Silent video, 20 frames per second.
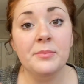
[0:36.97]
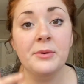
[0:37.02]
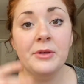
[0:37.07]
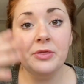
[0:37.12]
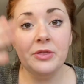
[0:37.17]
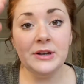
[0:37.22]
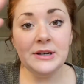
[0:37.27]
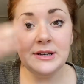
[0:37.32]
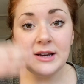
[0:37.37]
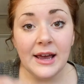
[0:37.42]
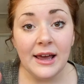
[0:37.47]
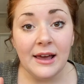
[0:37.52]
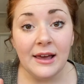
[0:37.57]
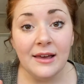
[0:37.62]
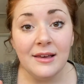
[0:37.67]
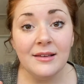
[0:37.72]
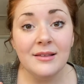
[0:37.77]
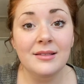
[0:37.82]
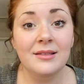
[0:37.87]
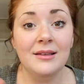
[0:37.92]
but the
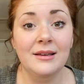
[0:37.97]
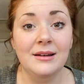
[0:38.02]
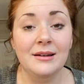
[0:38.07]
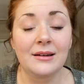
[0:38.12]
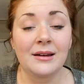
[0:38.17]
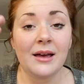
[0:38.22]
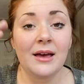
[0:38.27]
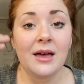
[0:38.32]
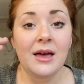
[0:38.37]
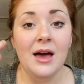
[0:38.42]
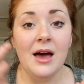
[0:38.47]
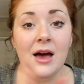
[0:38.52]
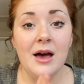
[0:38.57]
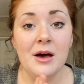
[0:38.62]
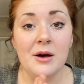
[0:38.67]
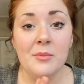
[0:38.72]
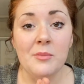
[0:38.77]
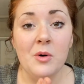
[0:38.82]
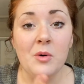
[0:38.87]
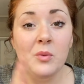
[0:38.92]
days and
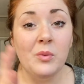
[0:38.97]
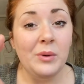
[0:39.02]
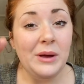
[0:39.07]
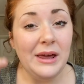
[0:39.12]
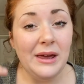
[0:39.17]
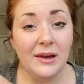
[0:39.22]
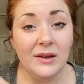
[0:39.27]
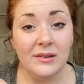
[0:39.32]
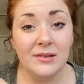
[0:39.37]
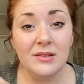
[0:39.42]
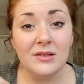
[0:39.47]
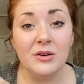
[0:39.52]
um, weeks.